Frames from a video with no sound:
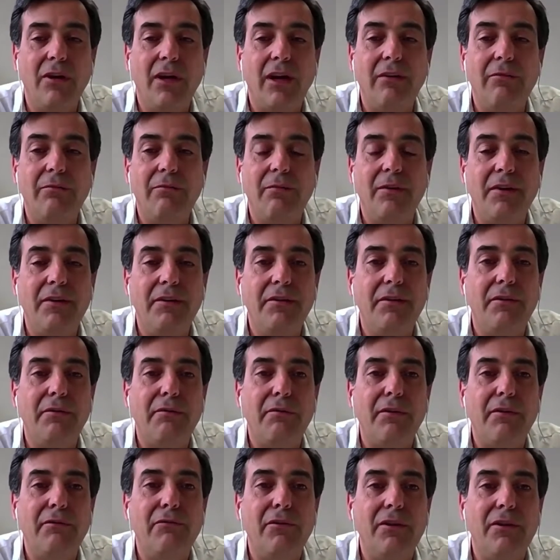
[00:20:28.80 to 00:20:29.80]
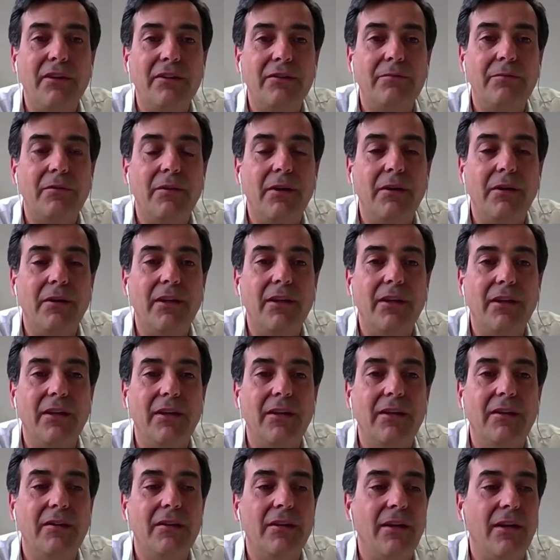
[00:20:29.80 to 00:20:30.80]
have very requests
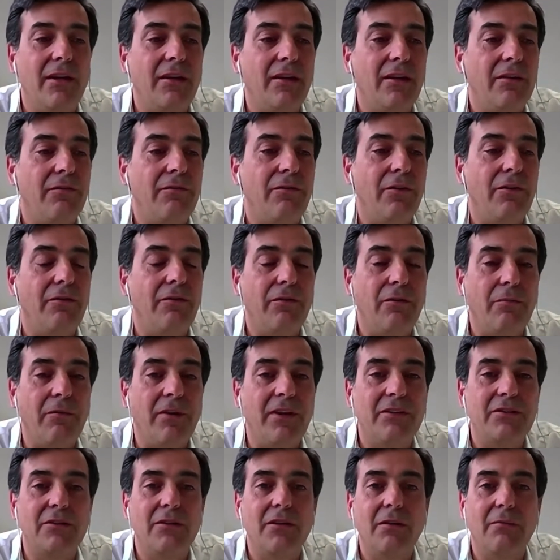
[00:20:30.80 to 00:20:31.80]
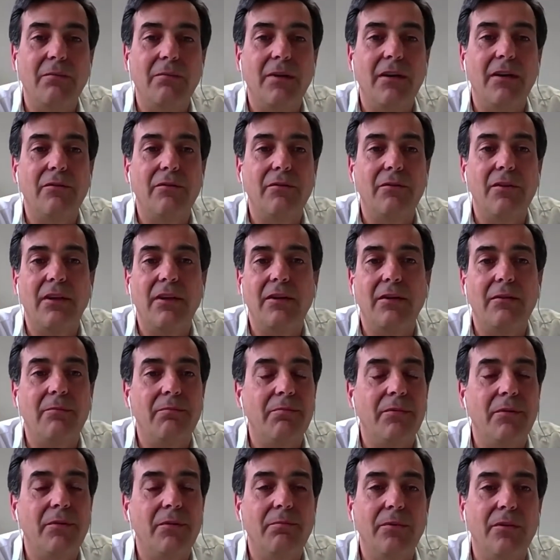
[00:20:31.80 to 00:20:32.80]
for information about
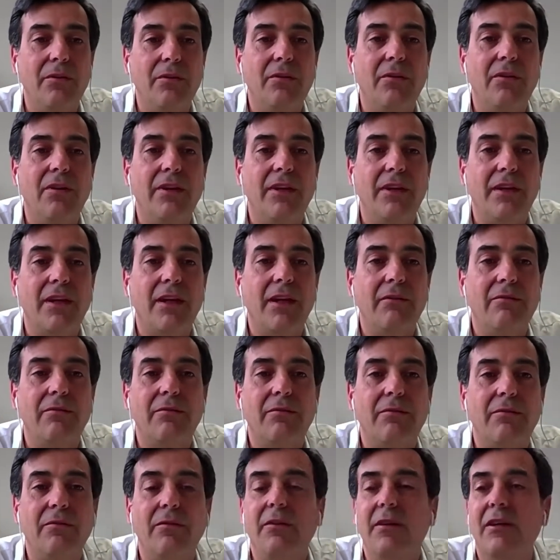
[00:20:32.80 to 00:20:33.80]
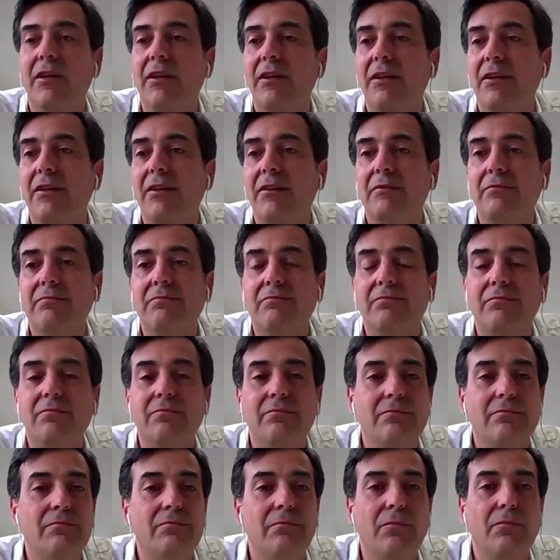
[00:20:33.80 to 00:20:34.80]
people that have
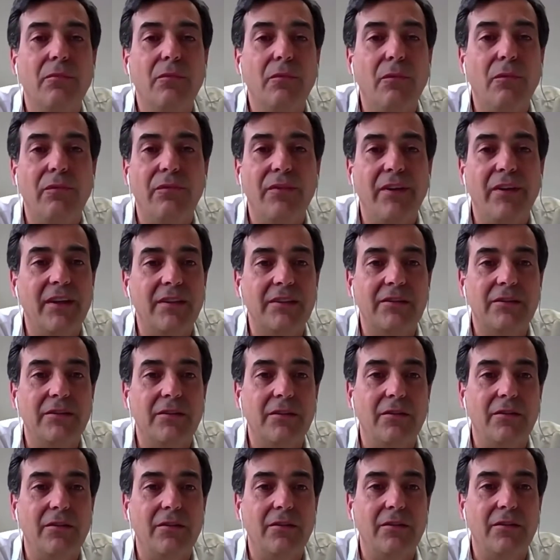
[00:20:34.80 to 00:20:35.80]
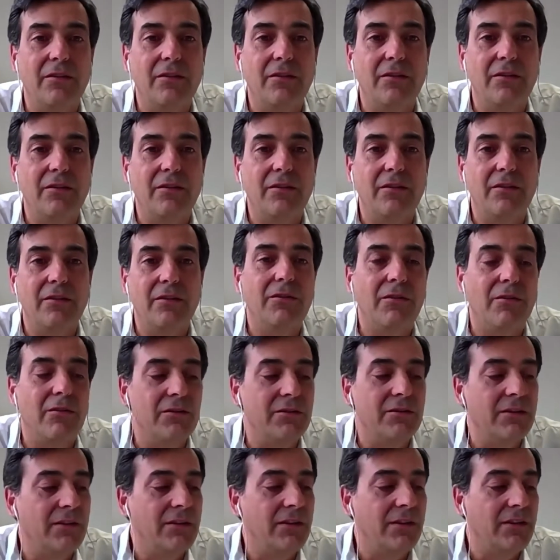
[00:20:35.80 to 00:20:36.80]
buffets of psychology.
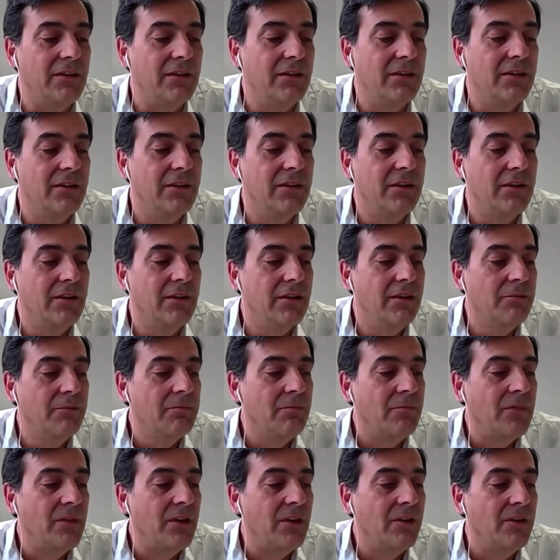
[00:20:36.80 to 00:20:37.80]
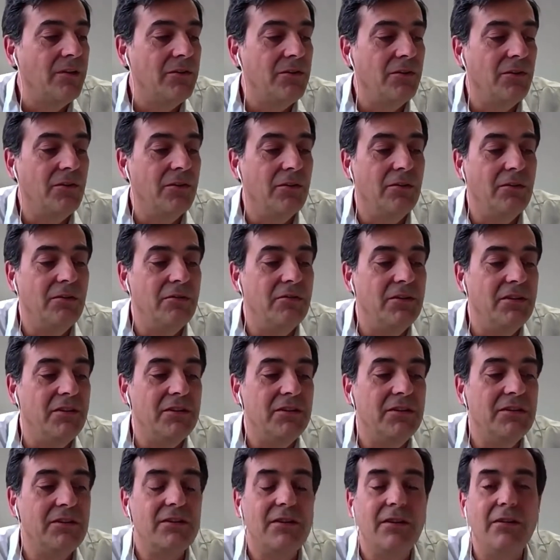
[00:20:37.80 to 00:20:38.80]
So this
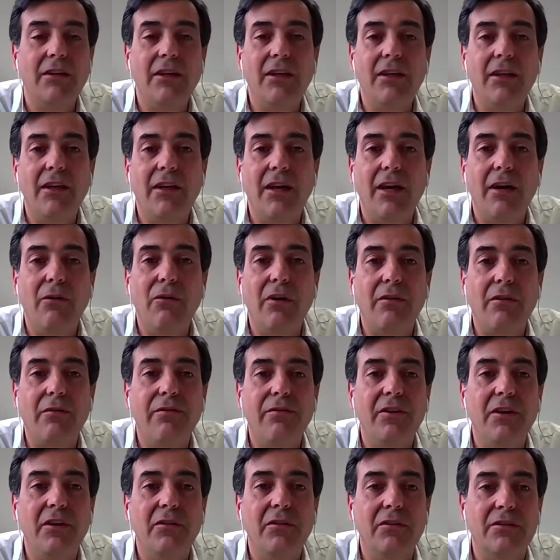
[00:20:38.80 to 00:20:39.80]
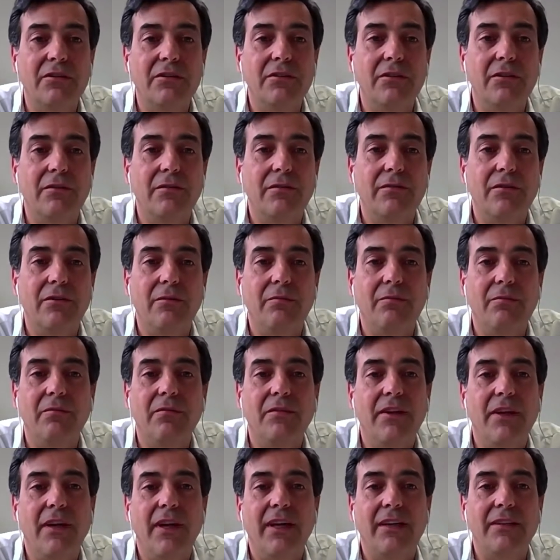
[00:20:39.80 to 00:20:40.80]
is our figures, no, from
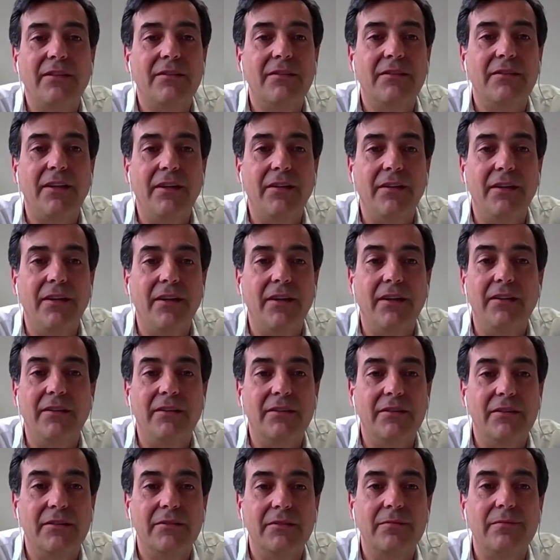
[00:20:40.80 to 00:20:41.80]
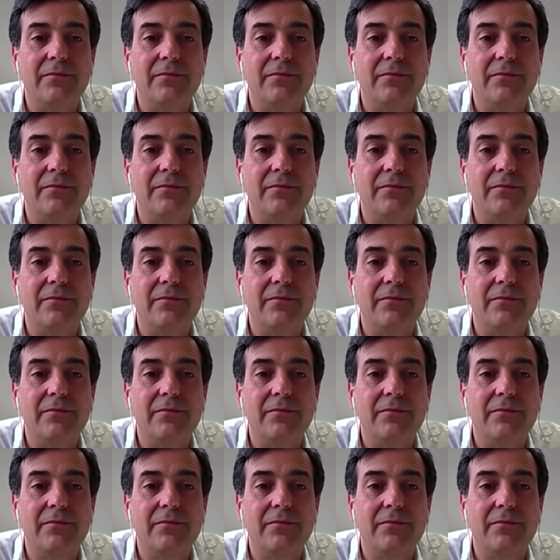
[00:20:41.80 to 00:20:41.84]
the last 10 days.